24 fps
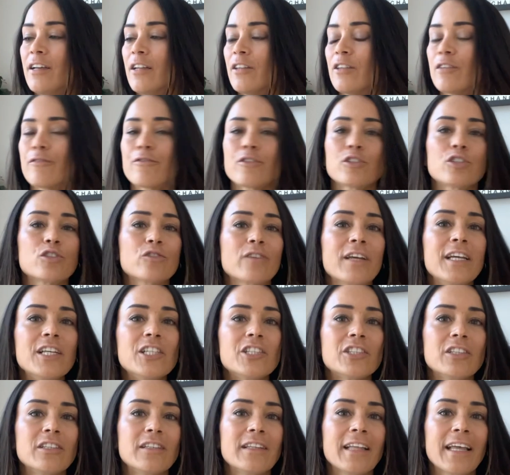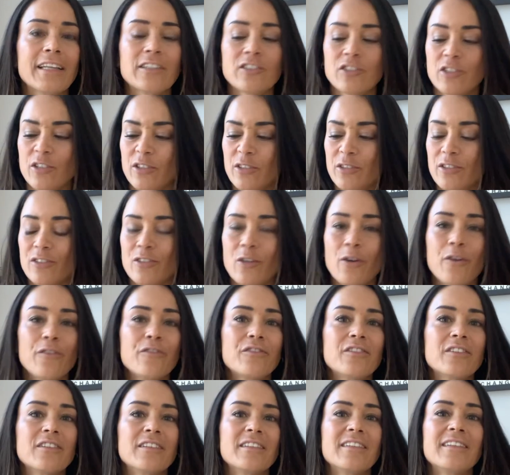the frustration that's just
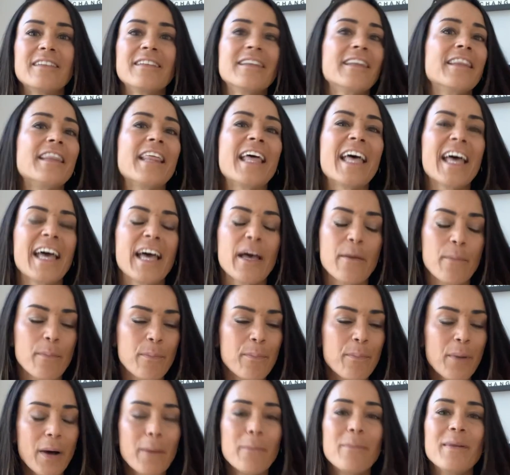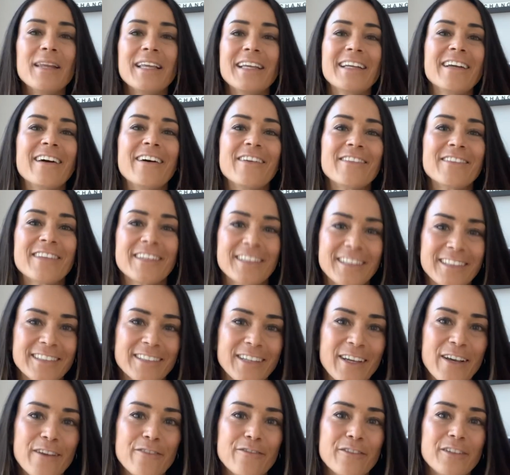often there, bubbling under the
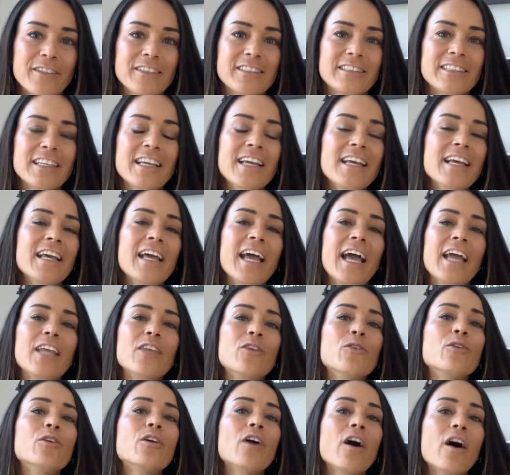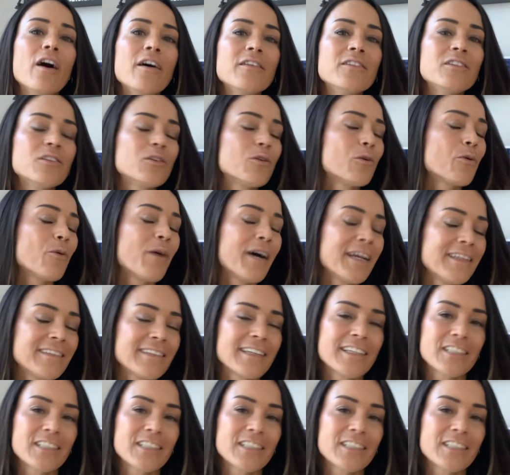surface, and you can't quite